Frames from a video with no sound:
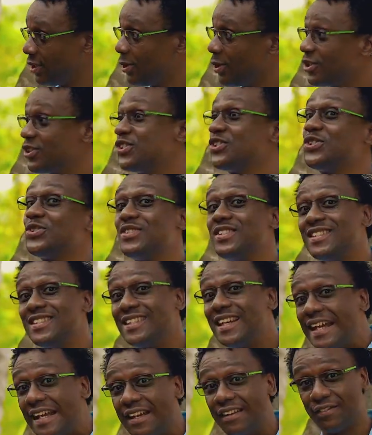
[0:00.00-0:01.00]
launch
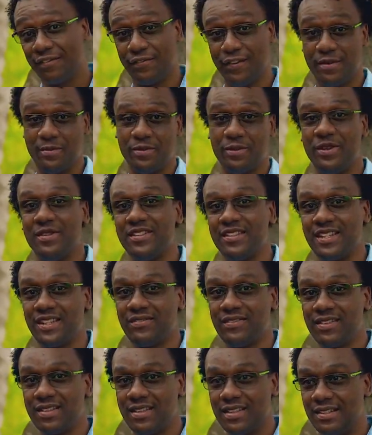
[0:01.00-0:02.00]
today, February
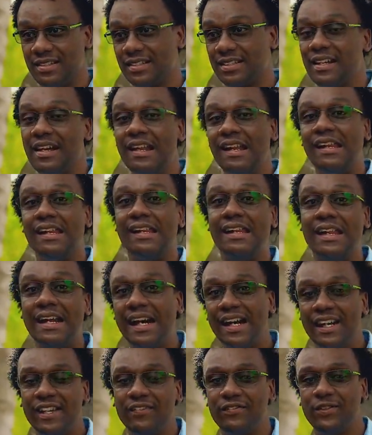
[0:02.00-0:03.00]
17th,
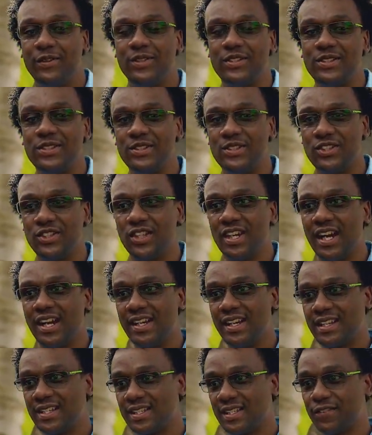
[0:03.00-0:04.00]
live on
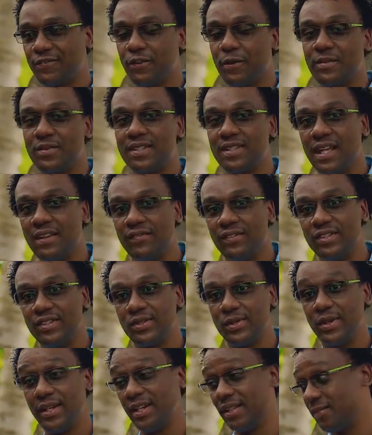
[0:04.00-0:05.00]
GIS from 7
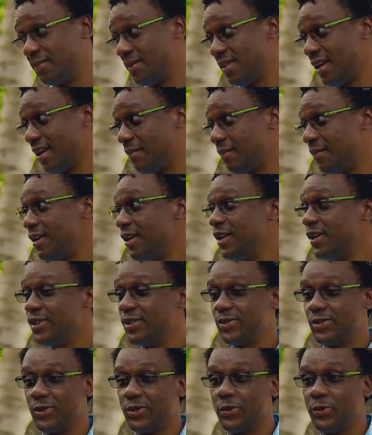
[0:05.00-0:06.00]
to 8 p.m.
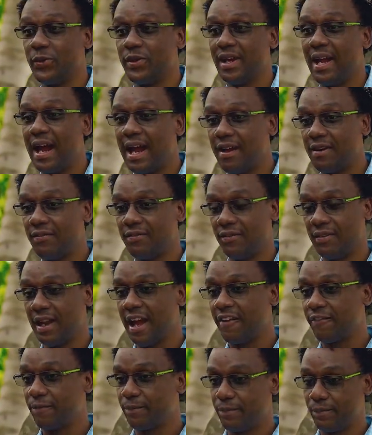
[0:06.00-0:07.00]
So we have
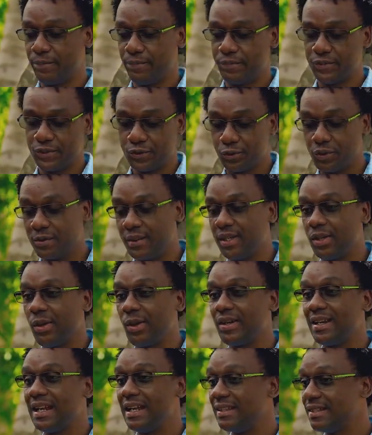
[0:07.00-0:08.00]
live streaming
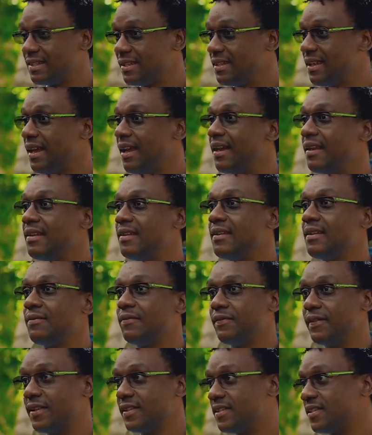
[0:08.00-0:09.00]
on NTN,
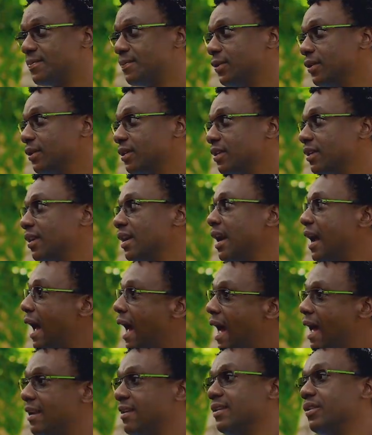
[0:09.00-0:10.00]
Facebook,
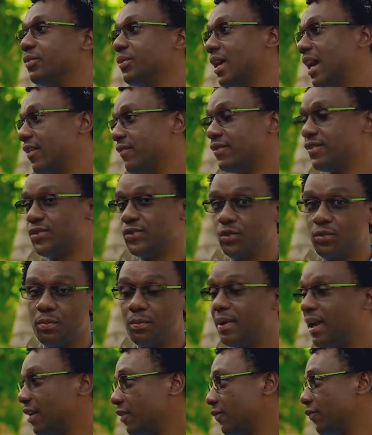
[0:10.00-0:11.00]
and we have a Zoom
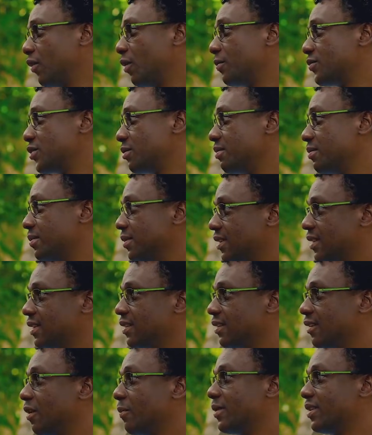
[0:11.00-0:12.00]
platform so people
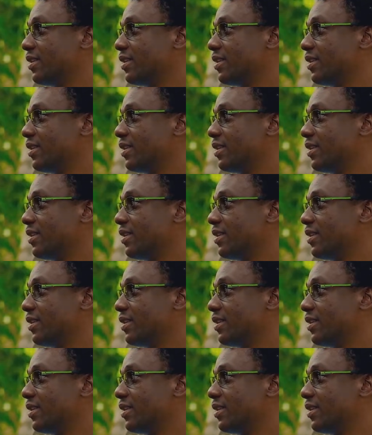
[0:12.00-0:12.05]
can come